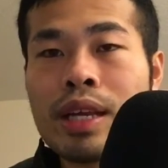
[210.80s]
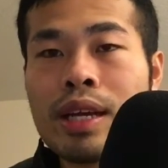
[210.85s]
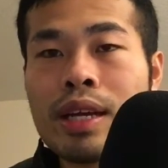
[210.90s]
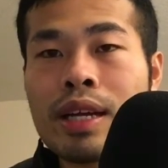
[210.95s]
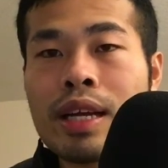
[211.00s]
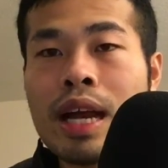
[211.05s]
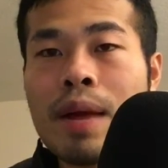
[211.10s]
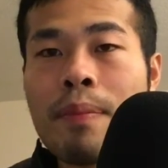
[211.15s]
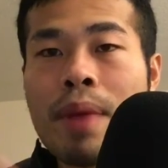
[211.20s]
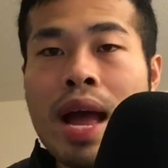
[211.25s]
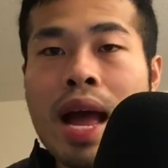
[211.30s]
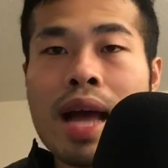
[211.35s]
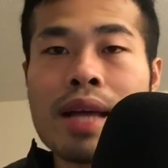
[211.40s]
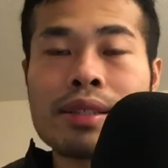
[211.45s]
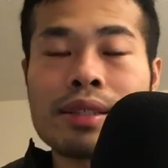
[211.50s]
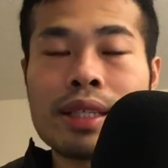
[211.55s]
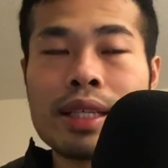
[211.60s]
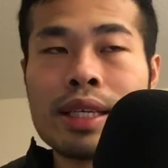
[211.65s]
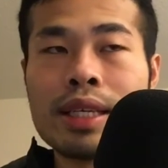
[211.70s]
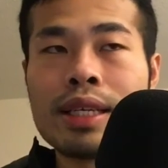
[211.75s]

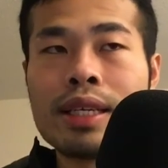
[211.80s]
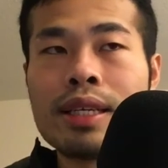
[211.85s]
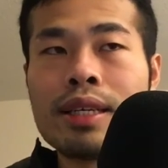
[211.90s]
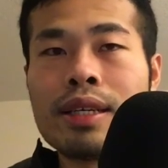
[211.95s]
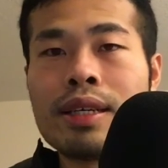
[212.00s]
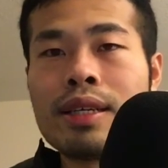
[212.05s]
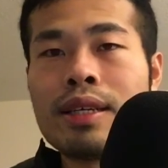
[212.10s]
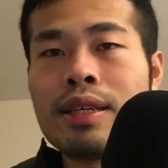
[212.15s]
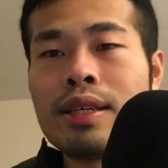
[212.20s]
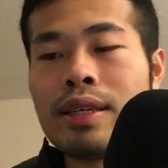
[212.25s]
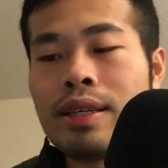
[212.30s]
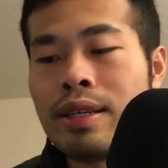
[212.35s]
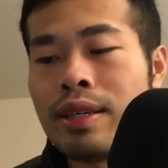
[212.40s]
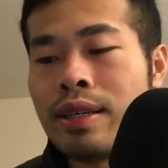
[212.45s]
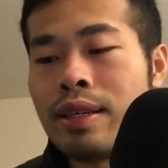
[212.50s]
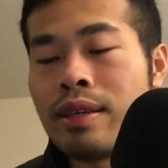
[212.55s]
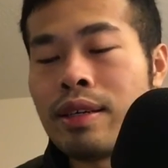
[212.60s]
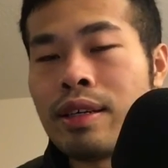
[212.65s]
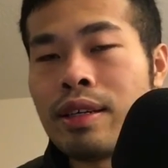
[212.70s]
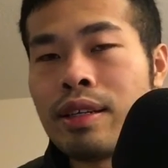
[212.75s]
capacity,
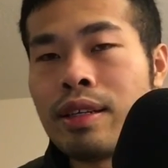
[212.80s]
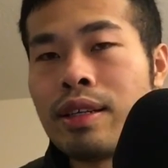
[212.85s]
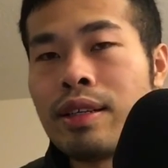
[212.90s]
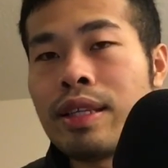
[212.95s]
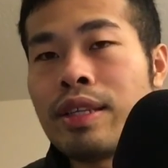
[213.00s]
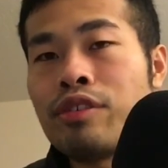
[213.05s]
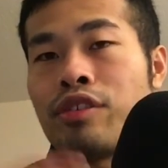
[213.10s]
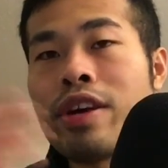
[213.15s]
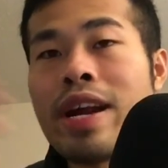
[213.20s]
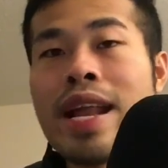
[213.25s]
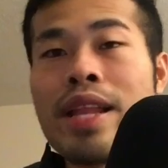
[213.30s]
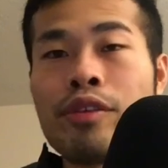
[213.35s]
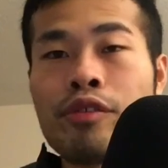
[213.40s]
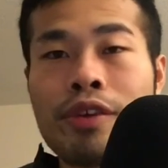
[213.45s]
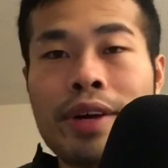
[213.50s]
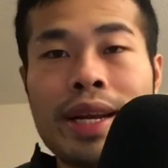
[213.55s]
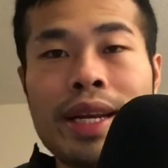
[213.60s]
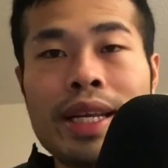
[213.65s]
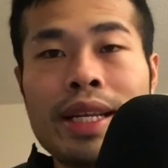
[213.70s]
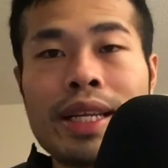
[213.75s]
the
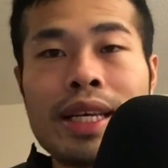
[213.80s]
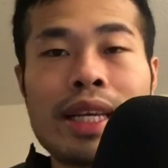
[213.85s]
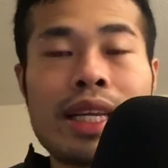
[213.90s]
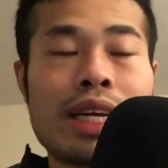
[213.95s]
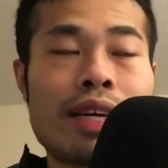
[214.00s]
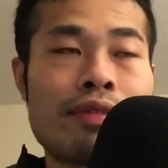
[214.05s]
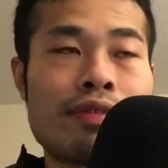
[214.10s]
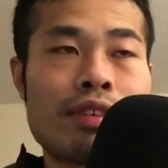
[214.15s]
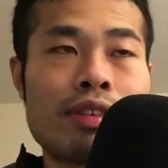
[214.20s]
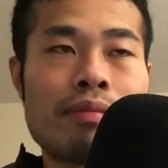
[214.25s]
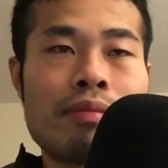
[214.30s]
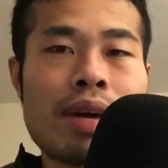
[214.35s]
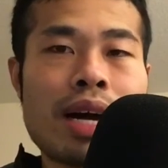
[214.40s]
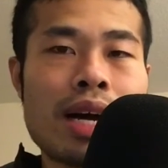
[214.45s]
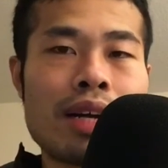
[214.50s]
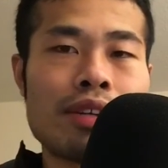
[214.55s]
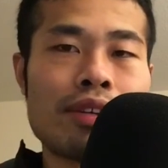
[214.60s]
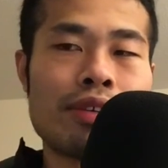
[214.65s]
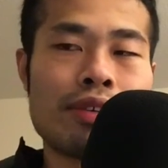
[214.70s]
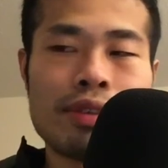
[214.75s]
training data for the
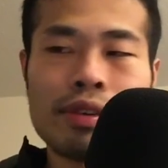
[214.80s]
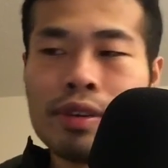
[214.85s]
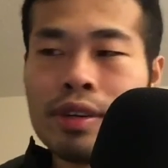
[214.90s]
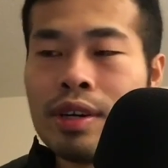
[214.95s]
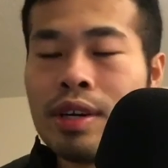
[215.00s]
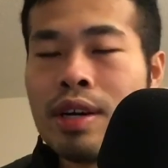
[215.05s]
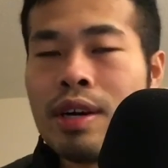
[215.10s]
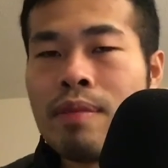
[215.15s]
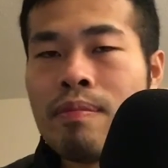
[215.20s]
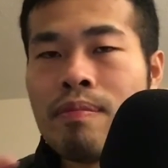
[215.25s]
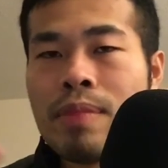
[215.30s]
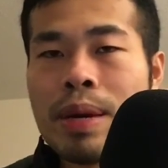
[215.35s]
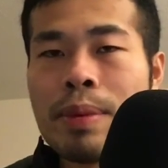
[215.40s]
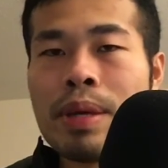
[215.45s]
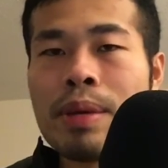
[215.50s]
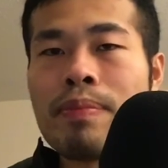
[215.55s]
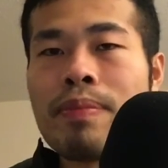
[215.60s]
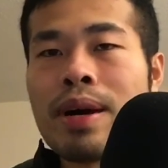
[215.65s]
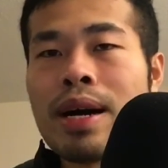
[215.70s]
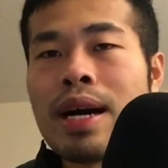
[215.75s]
model,
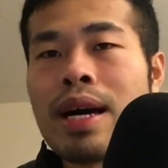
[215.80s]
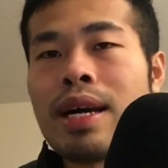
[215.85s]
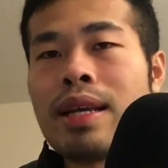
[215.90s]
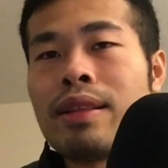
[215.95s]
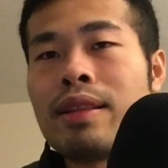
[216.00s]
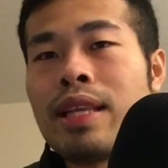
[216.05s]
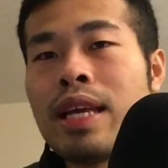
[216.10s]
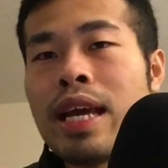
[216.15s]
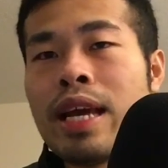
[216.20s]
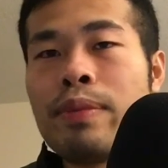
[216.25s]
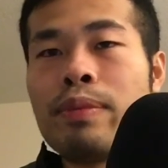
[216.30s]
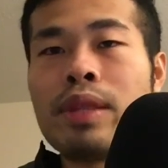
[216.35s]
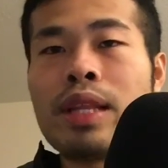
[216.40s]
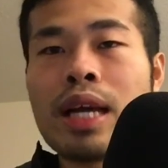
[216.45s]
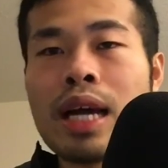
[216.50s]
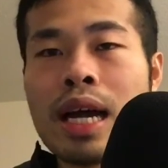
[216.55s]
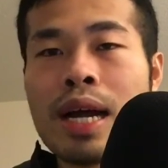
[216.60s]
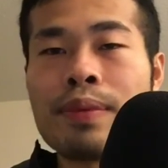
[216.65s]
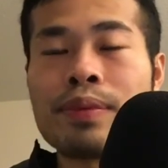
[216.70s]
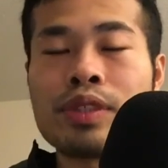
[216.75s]
maybe by 10
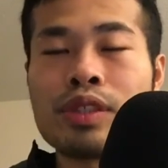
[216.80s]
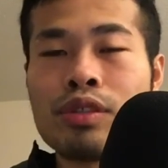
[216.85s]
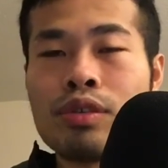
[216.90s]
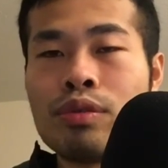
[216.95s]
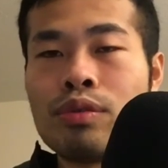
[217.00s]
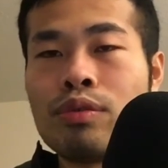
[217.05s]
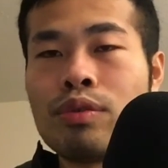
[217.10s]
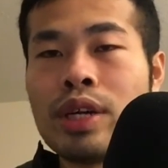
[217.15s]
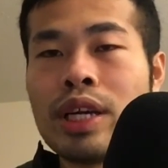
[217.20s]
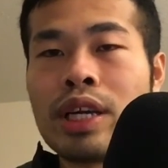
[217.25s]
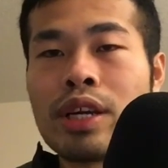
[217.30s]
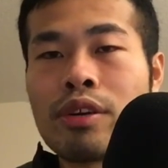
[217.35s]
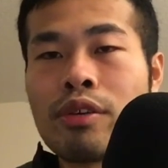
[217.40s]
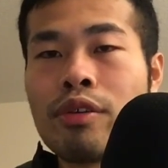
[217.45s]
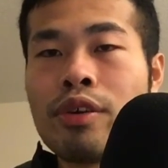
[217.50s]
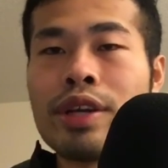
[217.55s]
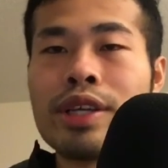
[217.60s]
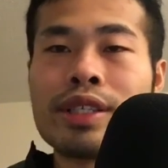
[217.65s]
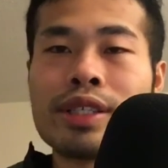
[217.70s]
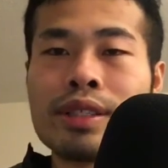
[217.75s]
times to
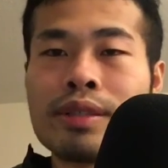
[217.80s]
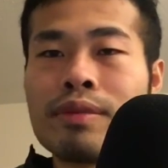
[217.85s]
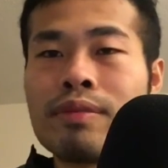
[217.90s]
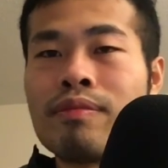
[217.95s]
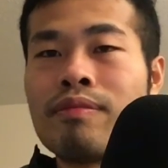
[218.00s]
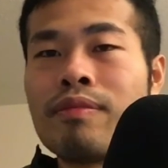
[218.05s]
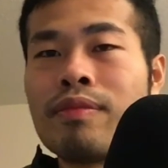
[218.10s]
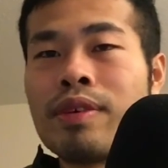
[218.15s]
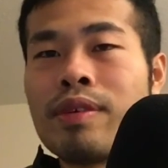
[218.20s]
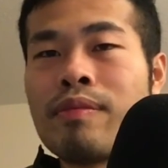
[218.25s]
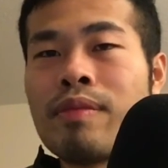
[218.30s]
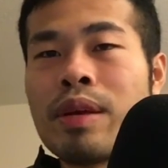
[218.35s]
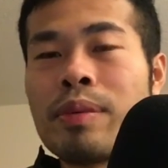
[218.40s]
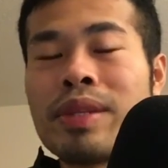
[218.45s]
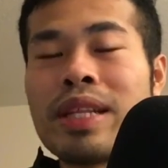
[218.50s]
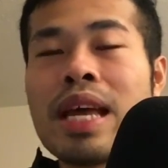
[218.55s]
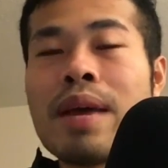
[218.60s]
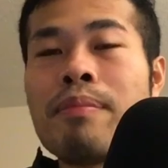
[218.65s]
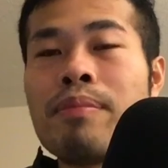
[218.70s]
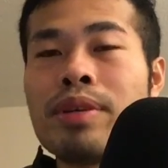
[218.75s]
increase maybe
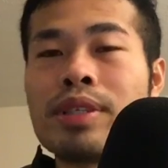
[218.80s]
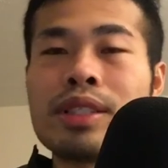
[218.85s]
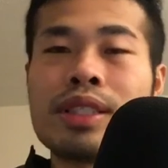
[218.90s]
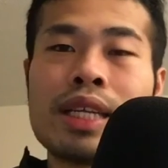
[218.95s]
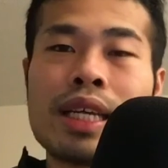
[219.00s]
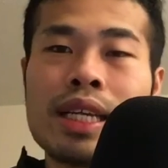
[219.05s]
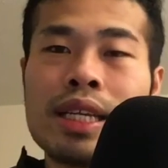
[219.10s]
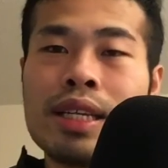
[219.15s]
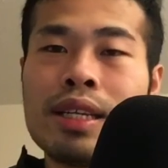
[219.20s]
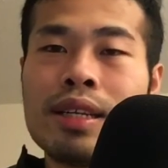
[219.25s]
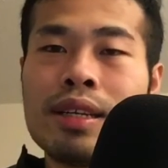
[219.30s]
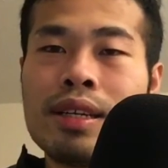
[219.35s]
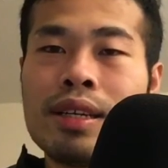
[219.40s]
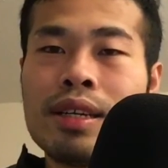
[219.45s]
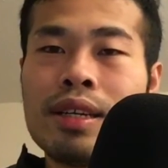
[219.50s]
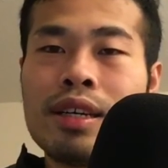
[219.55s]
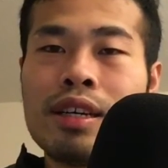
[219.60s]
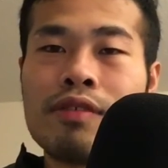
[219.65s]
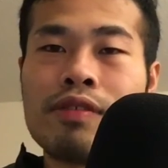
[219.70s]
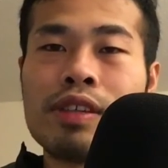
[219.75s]
10%
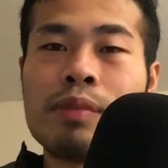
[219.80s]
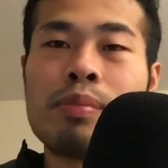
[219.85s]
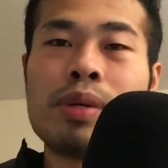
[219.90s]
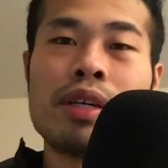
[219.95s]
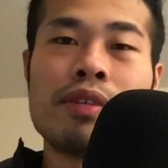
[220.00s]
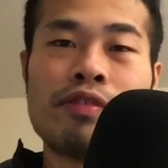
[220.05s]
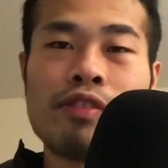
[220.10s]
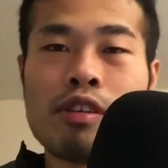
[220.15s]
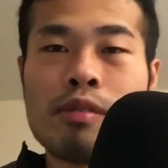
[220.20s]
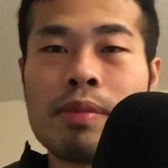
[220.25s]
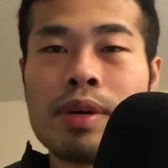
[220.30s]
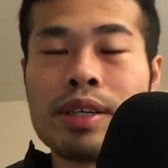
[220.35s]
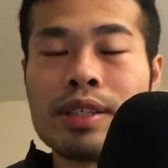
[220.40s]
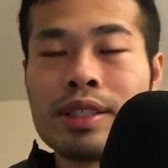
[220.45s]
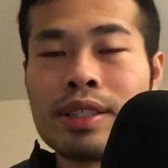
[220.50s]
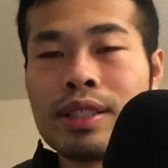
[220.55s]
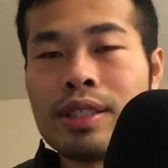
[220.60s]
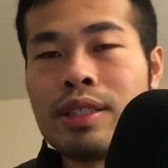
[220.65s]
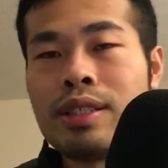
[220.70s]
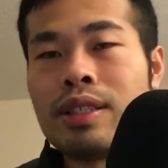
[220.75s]
of the
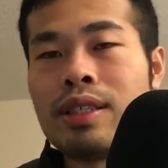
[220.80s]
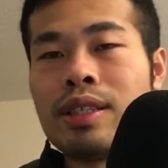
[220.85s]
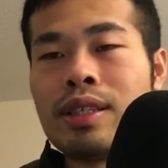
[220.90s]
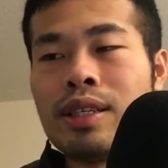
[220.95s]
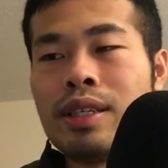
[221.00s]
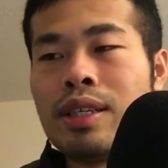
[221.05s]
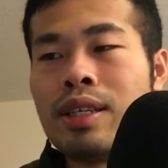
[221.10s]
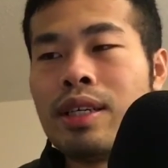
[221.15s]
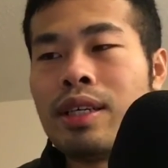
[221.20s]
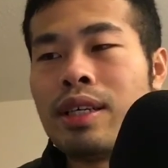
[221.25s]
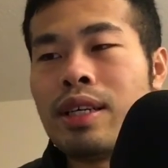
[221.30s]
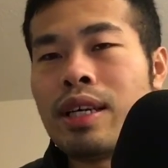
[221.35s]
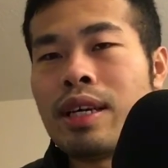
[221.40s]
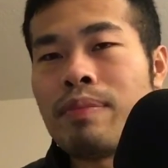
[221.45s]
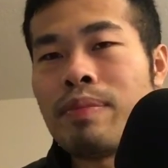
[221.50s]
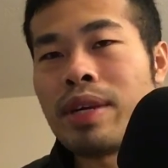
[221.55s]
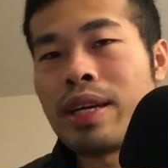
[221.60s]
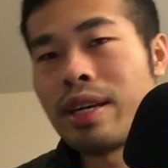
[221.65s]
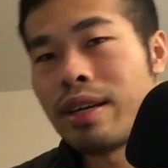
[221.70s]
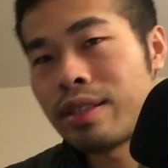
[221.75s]
performance. Yeah,
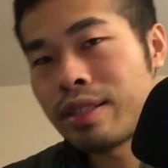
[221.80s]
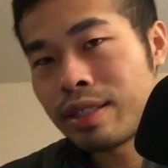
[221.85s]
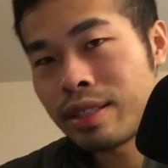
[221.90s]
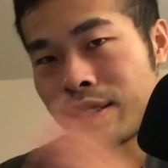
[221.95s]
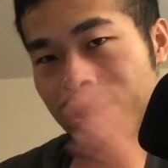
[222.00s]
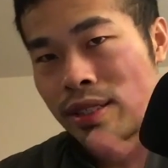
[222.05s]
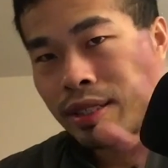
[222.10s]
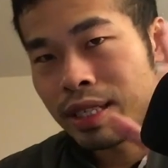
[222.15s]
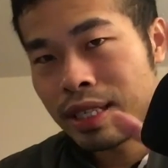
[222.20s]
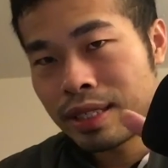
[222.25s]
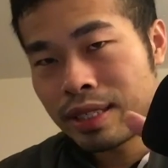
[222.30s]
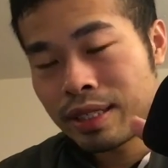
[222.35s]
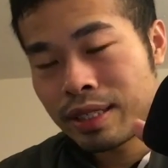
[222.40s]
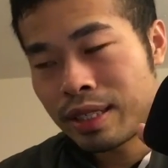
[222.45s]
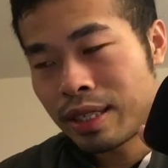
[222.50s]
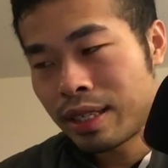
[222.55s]
because this